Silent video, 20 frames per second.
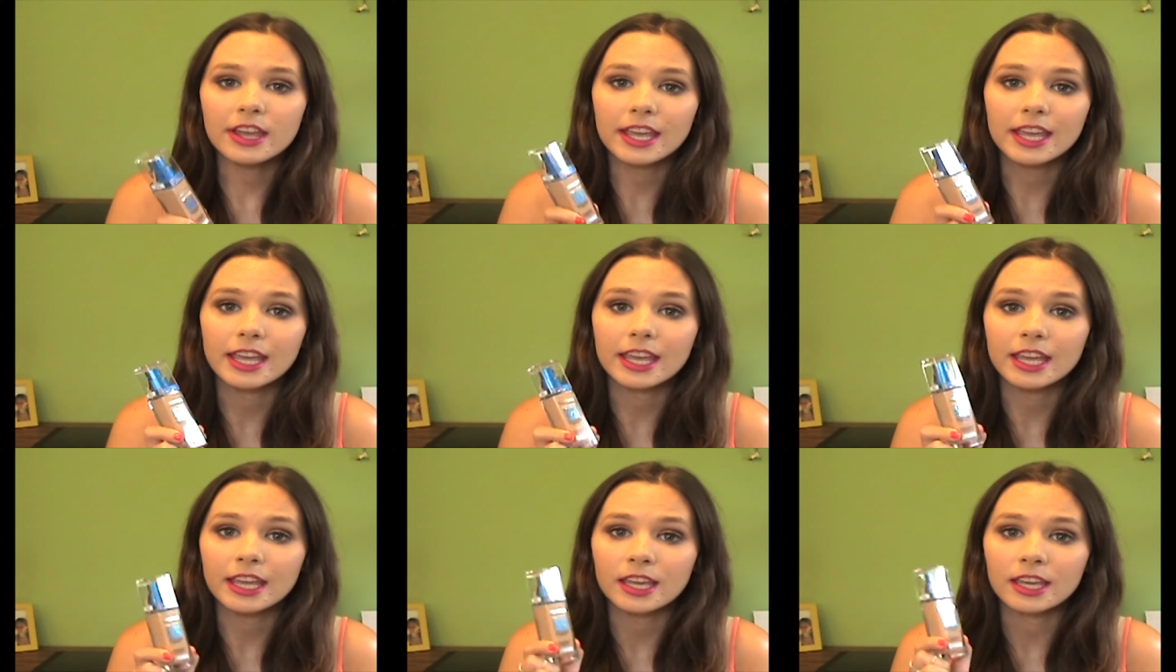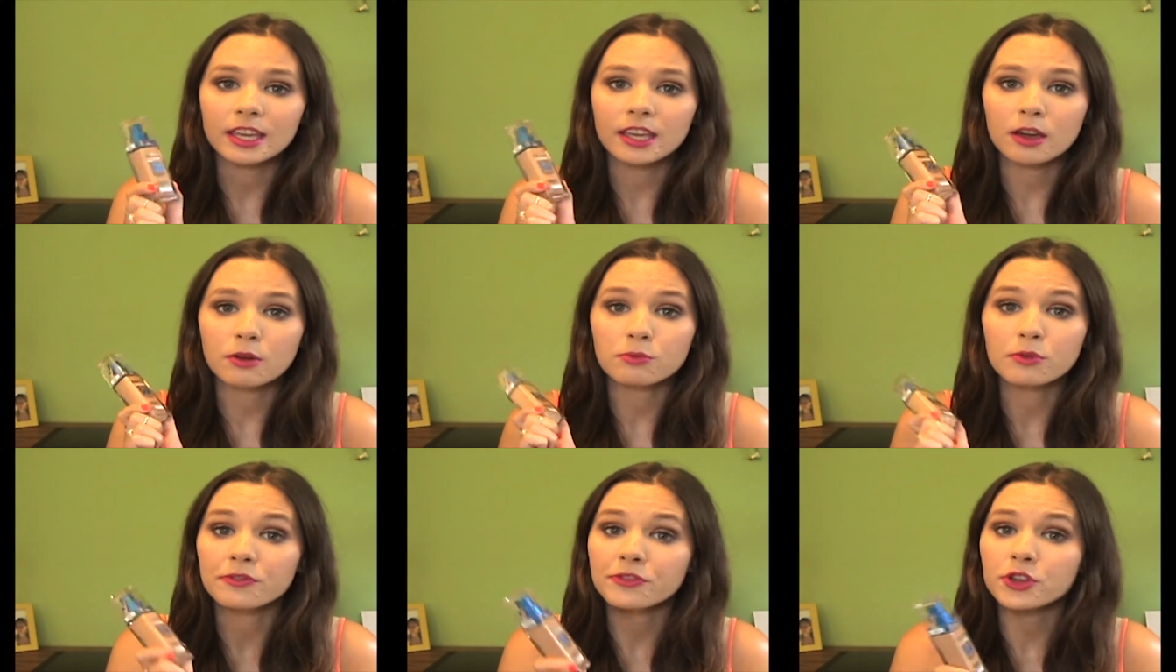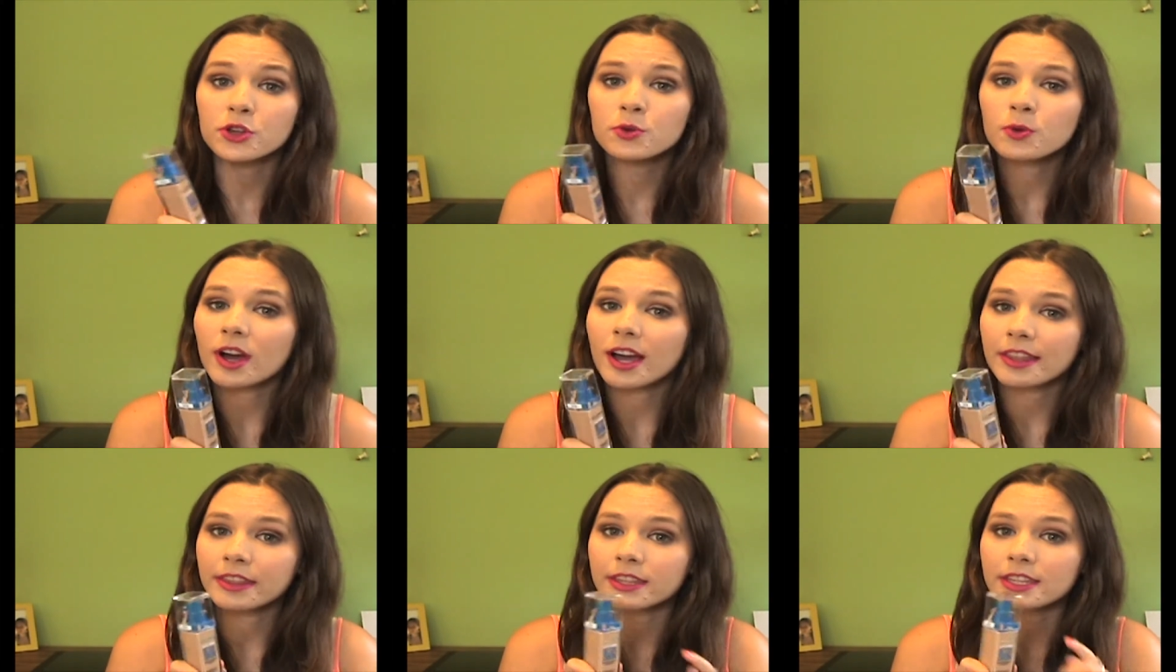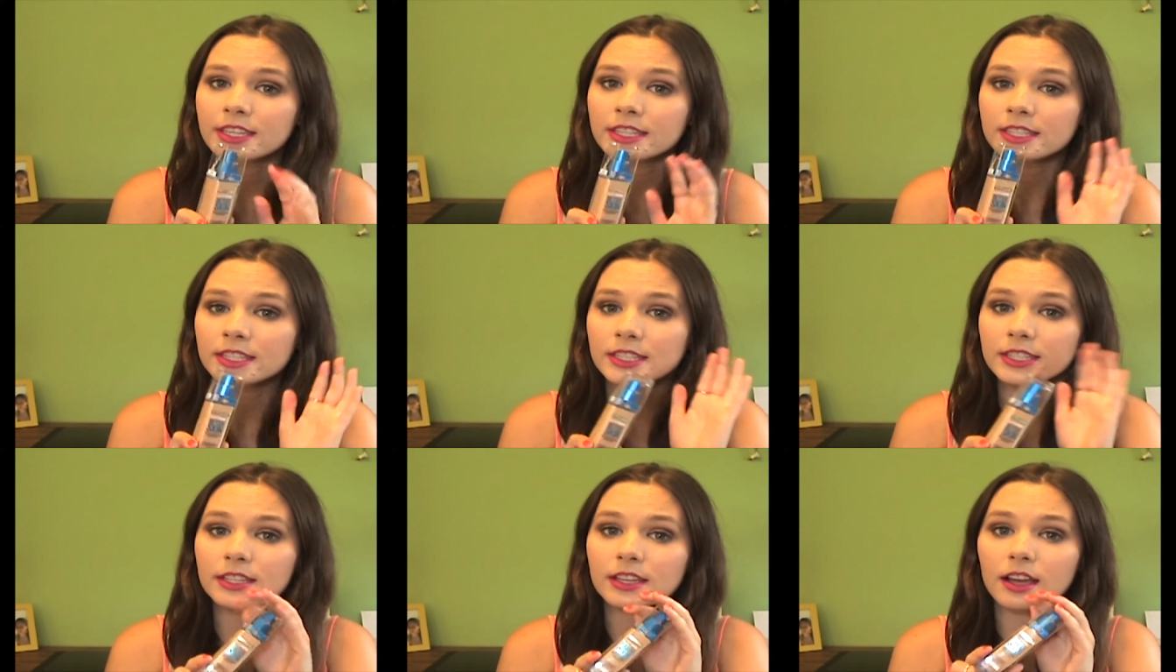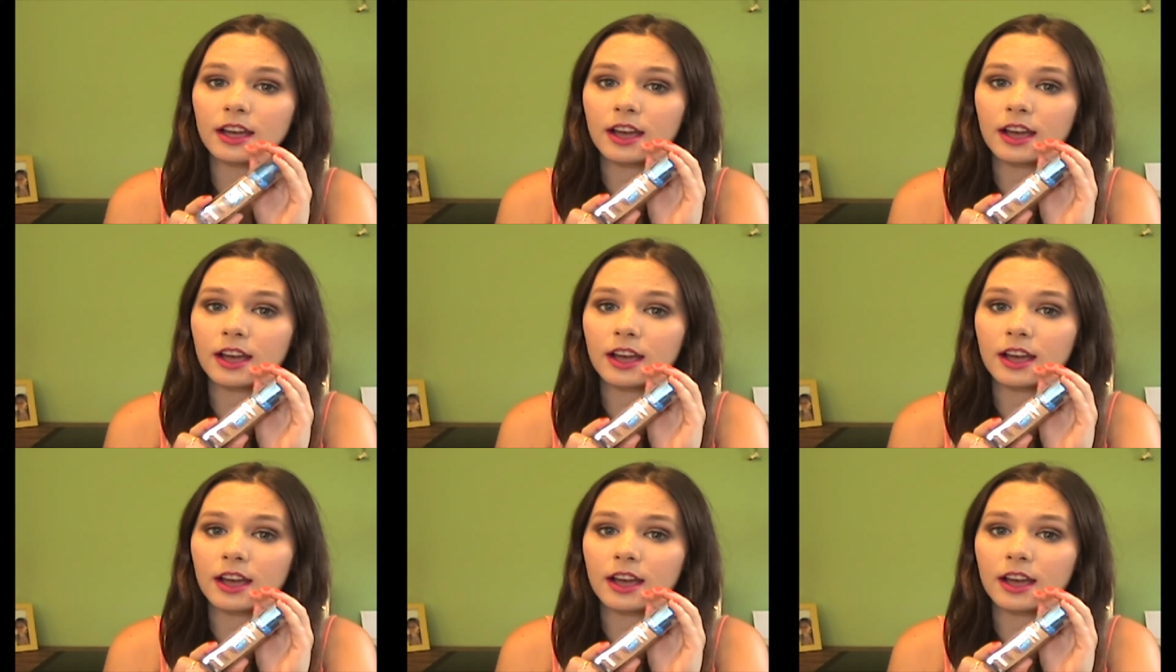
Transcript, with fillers: a review on this